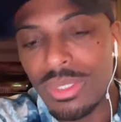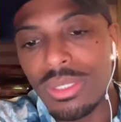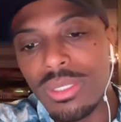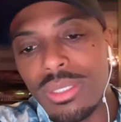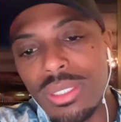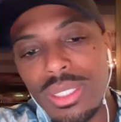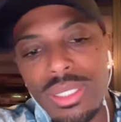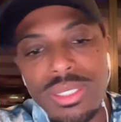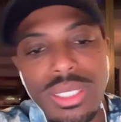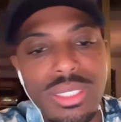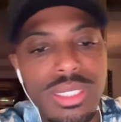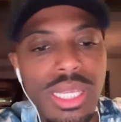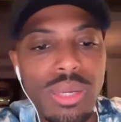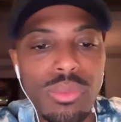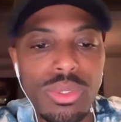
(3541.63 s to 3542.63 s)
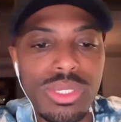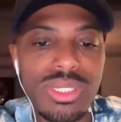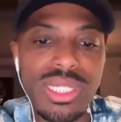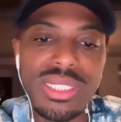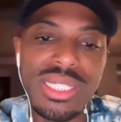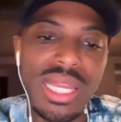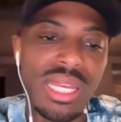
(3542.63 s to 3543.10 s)
he says, yeah, well, the
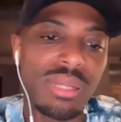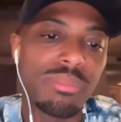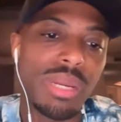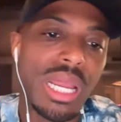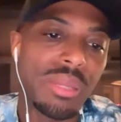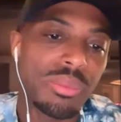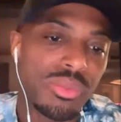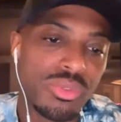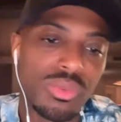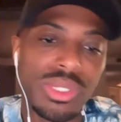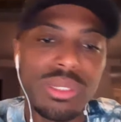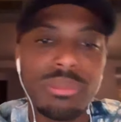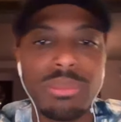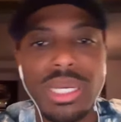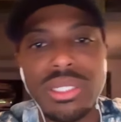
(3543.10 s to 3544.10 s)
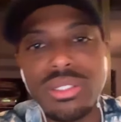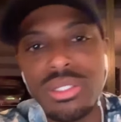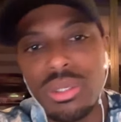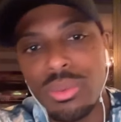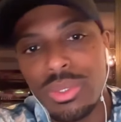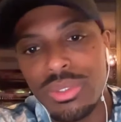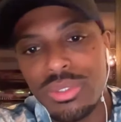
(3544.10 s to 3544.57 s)
Satanic Bible is written by
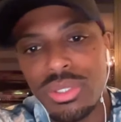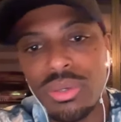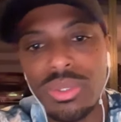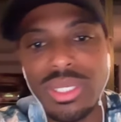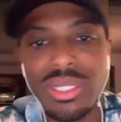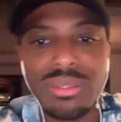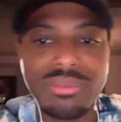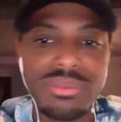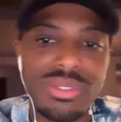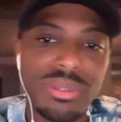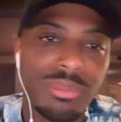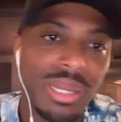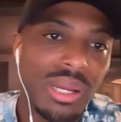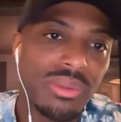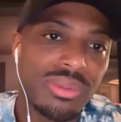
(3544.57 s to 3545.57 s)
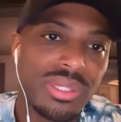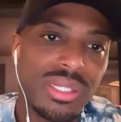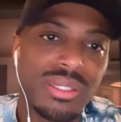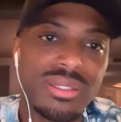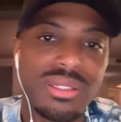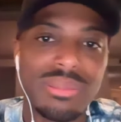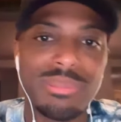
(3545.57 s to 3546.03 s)
so-and-so, and it's about
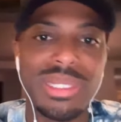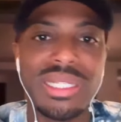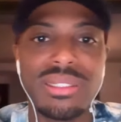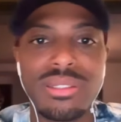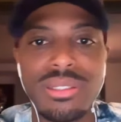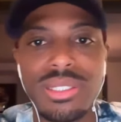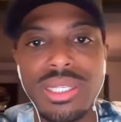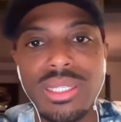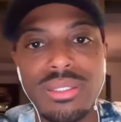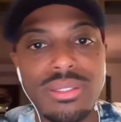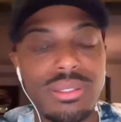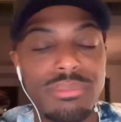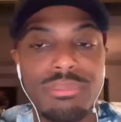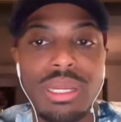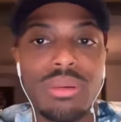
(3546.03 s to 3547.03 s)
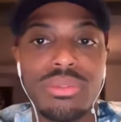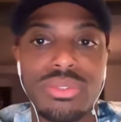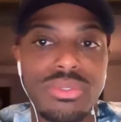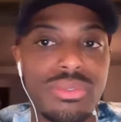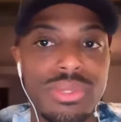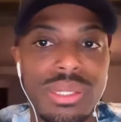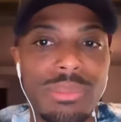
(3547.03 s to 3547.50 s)
this and means this. And I
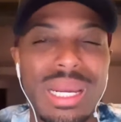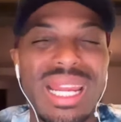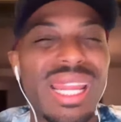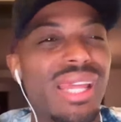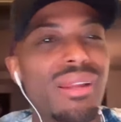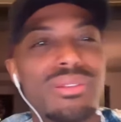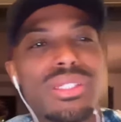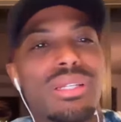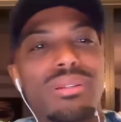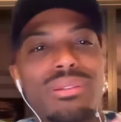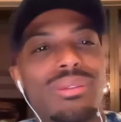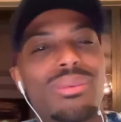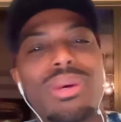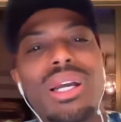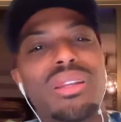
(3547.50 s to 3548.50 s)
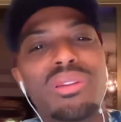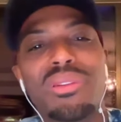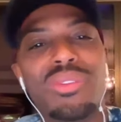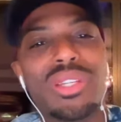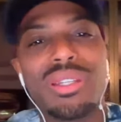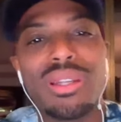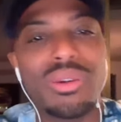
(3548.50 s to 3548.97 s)
was in my head, I was like, why do you
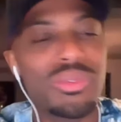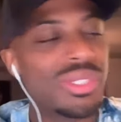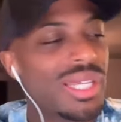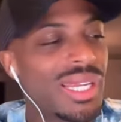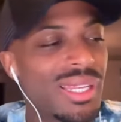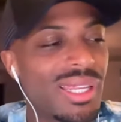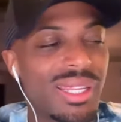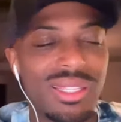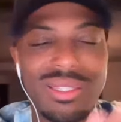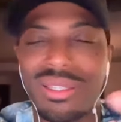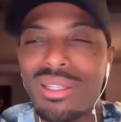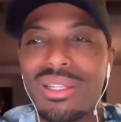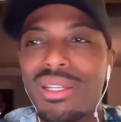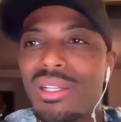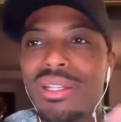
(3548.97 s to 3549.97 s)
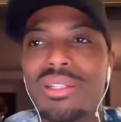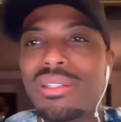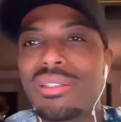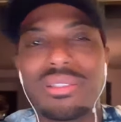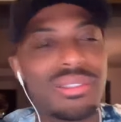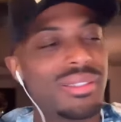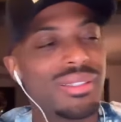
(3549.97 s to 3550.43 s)
even know that? Like,
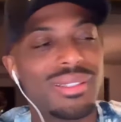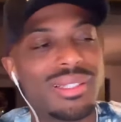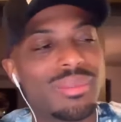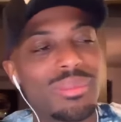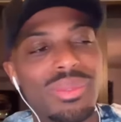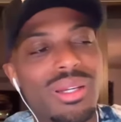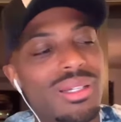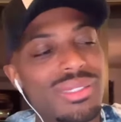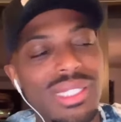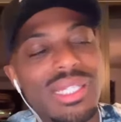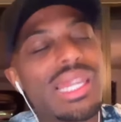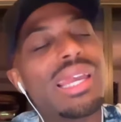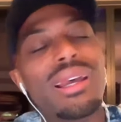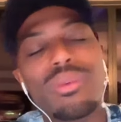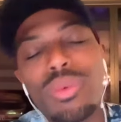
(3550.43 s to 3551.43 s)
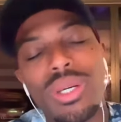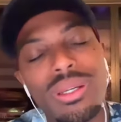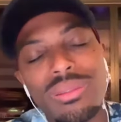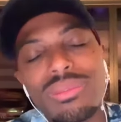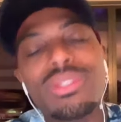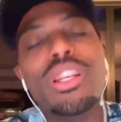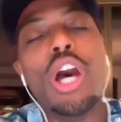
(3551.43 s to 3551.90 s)
I was like, yeah,
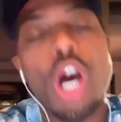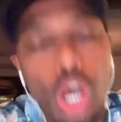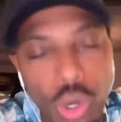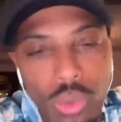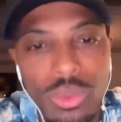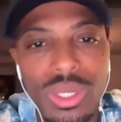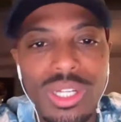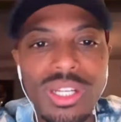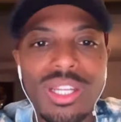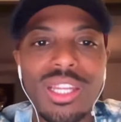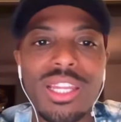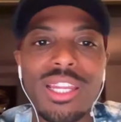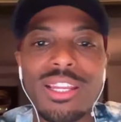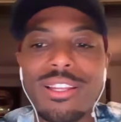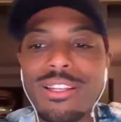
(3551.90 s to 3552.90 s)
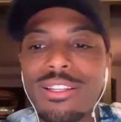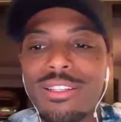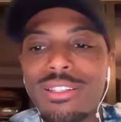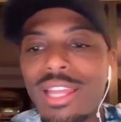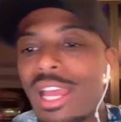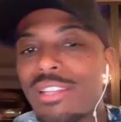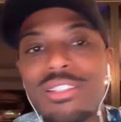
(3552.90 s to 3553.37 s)
well, no, it
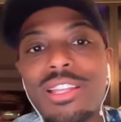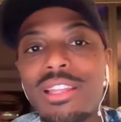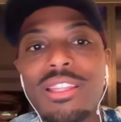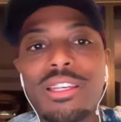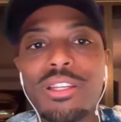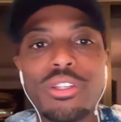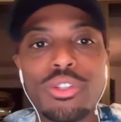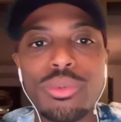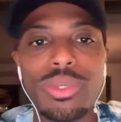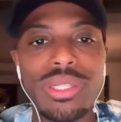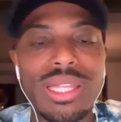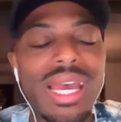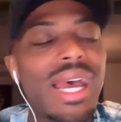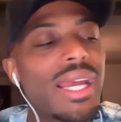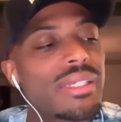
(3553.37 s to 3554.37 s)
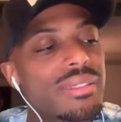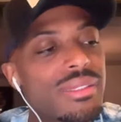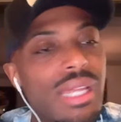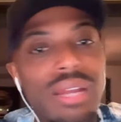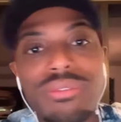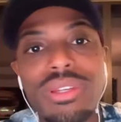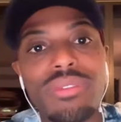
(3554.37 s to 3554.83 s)
has nothing to do with that. And
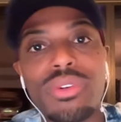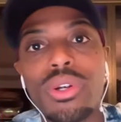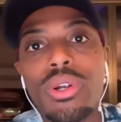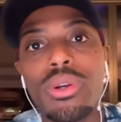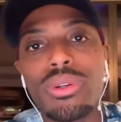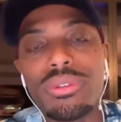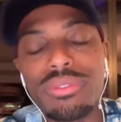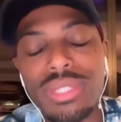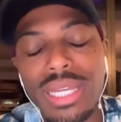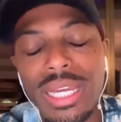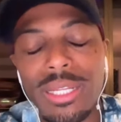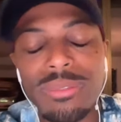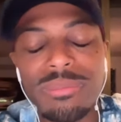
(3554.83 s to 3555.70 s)
I've never heard of that.